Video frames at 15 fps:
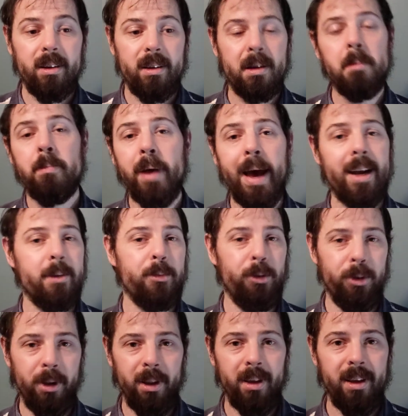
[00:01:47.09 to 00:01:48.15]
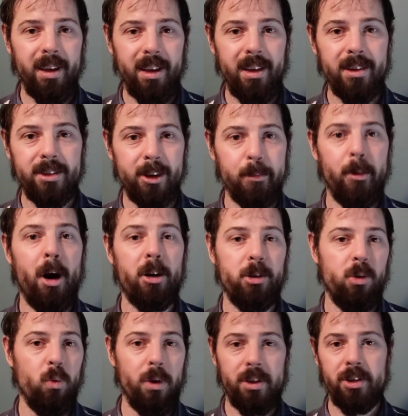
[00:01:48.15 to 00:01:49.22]
compatible is our
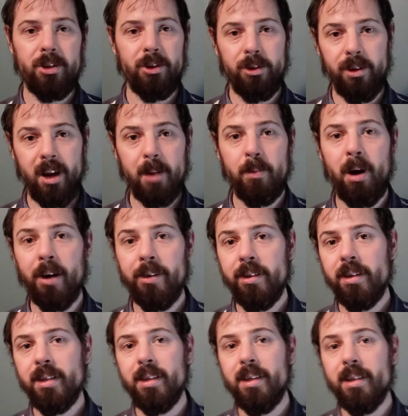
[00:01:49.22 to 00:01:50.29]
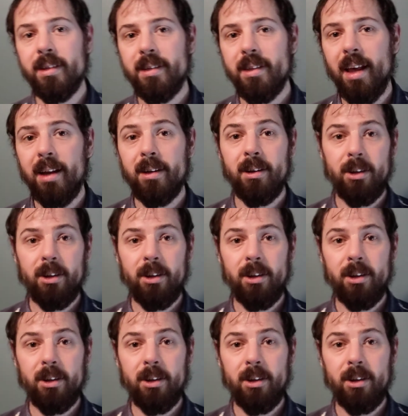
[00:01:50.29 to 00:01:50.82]
model with certain hypotheses that